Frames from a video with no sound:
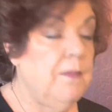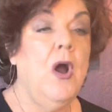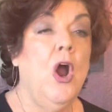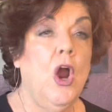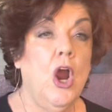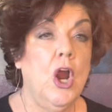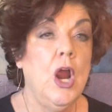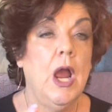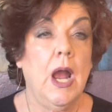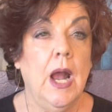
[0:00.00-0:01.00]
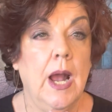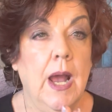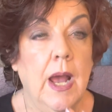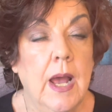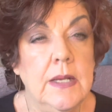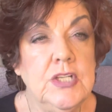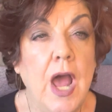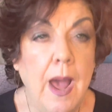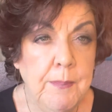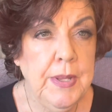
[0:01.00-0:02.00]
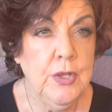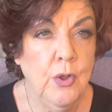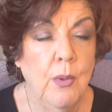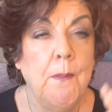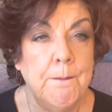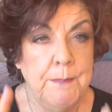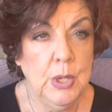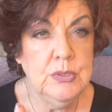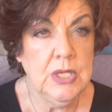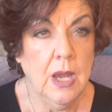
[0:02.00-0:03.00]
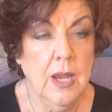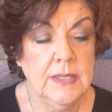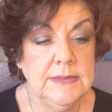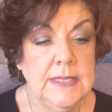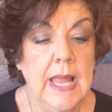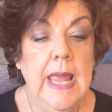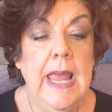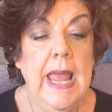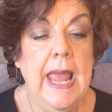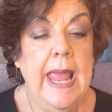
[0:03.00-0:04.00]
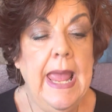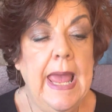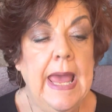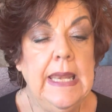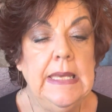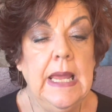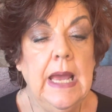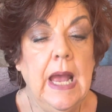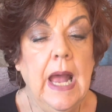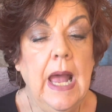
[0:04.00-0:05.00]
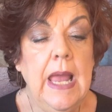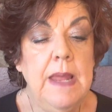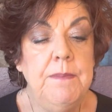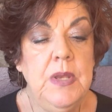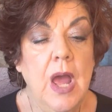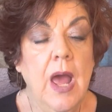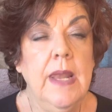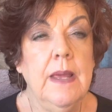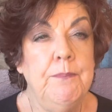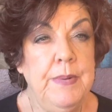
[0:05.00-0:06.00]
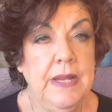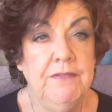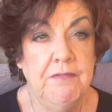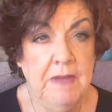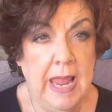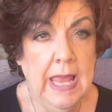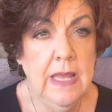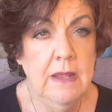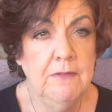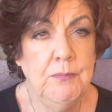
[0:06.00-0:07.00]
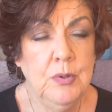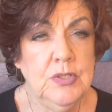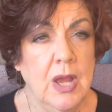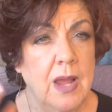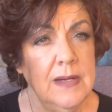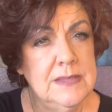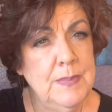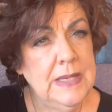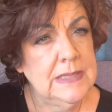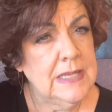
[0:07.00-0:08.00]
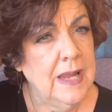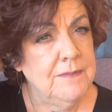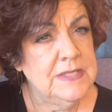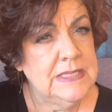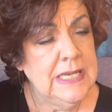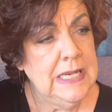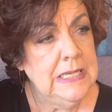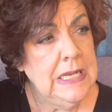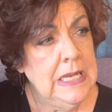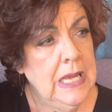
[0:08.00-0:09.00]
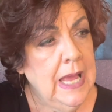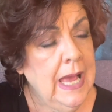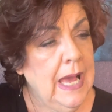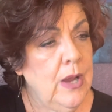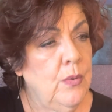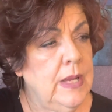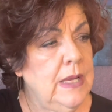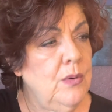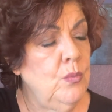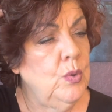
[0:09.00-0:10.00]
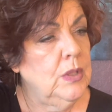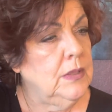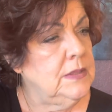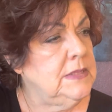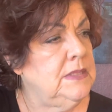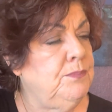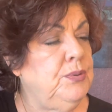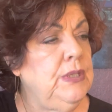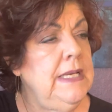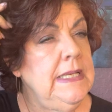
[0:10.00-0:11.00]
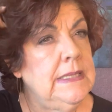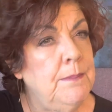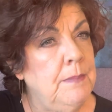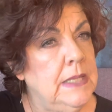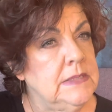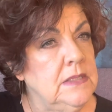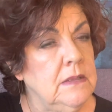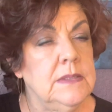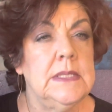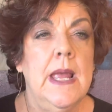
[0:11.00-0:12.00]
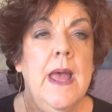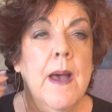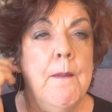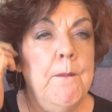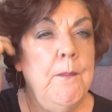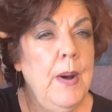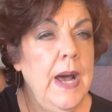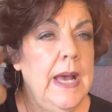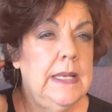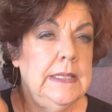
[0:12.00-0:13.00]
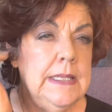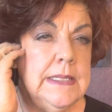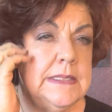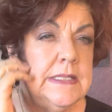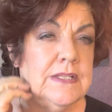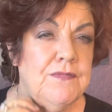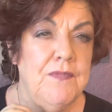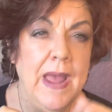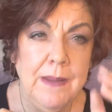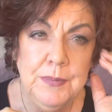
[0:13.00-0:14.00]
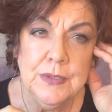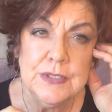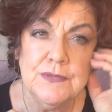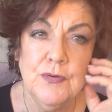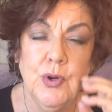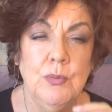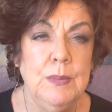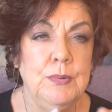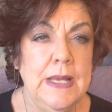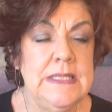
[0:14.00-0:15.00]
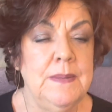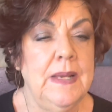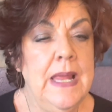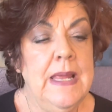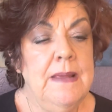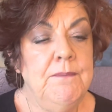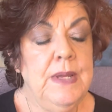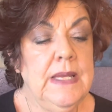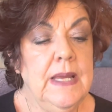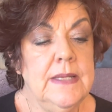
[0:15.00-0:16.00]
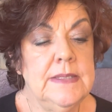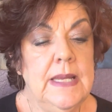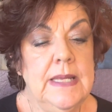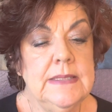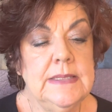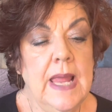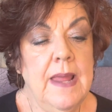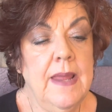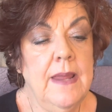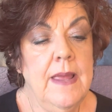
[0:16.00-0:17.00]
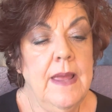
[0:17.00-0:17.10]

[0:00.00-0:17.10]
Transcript: our topical Botox. And I'm not a big fan of Botox because I have seen how it will deplete the muscles, but this is fabulous for a replacement because it's a